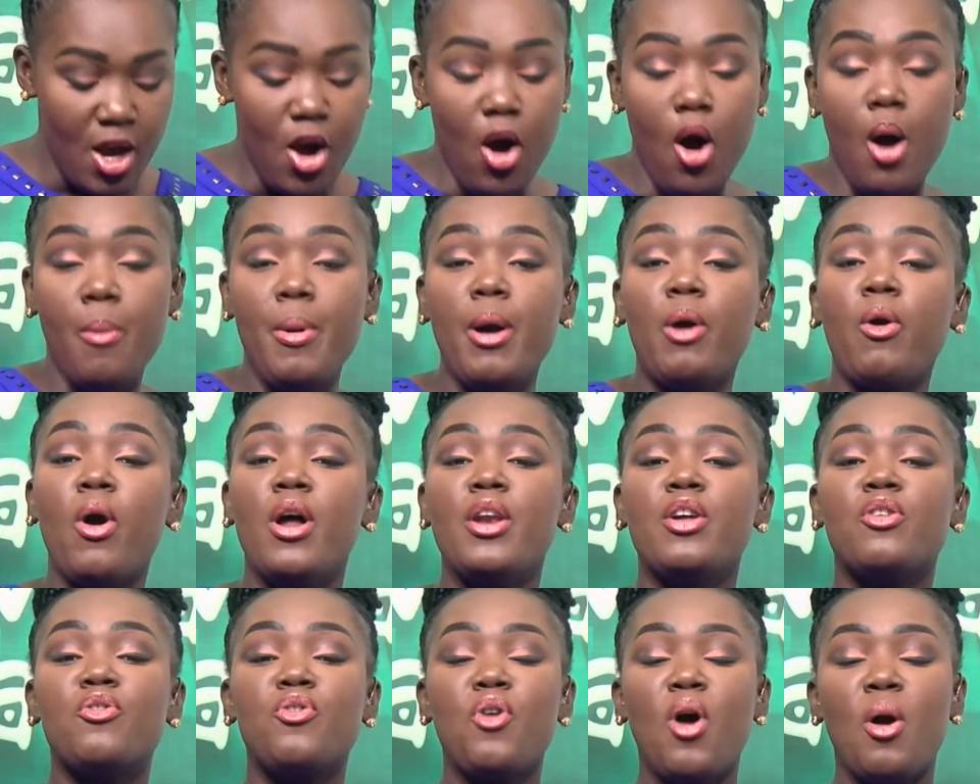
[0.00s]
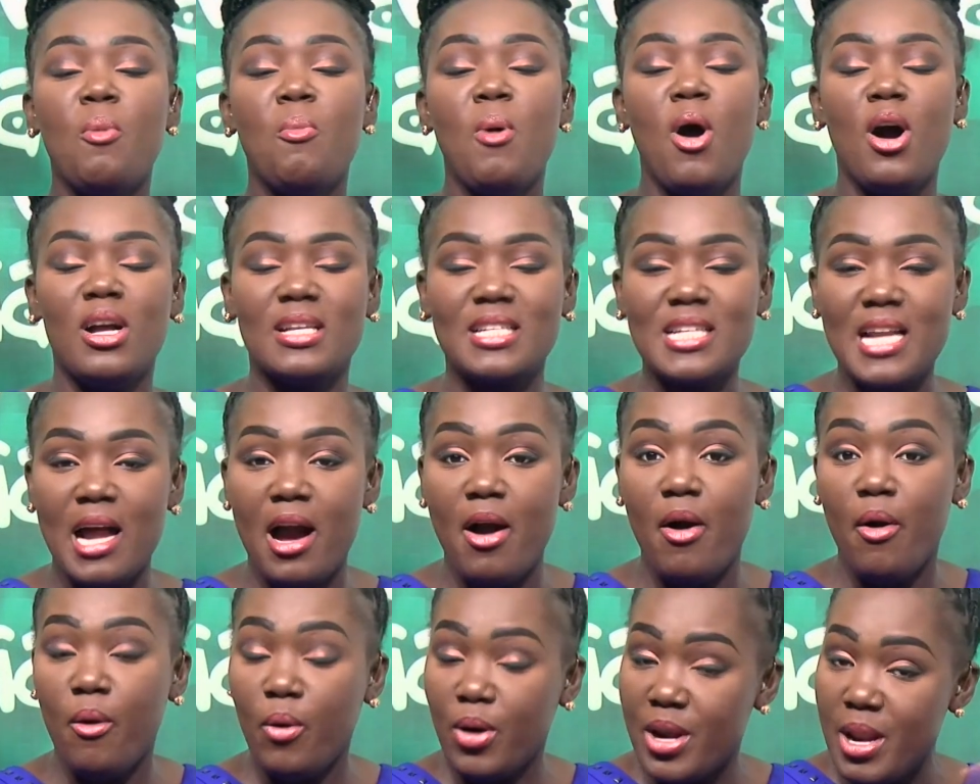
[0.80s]
Watch now,
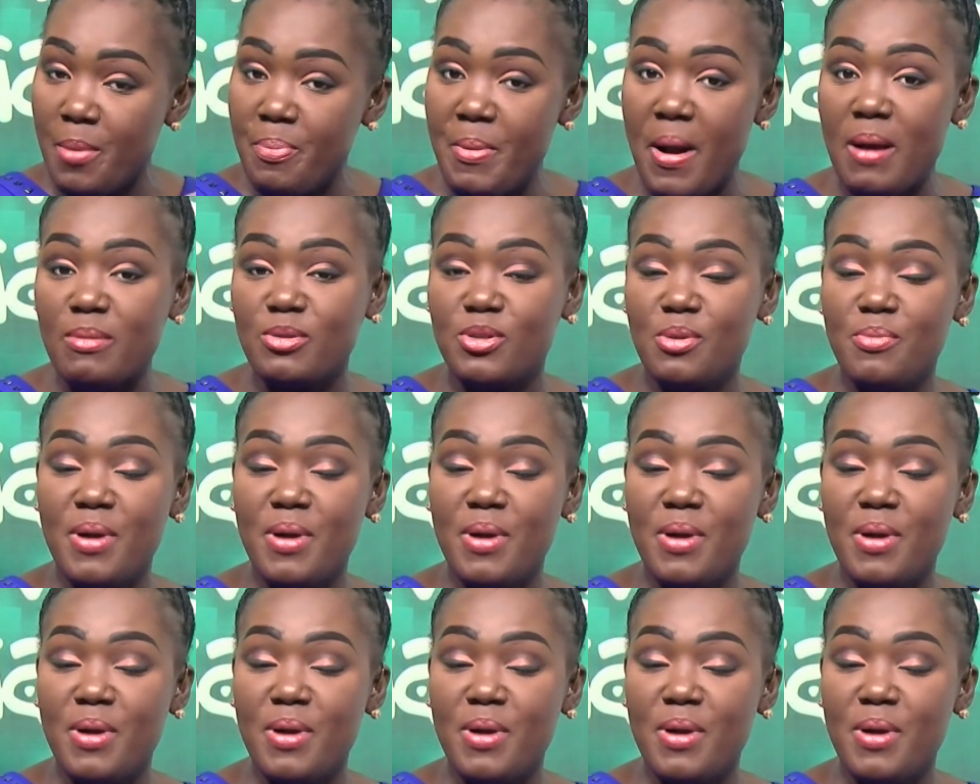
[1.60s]
only friends to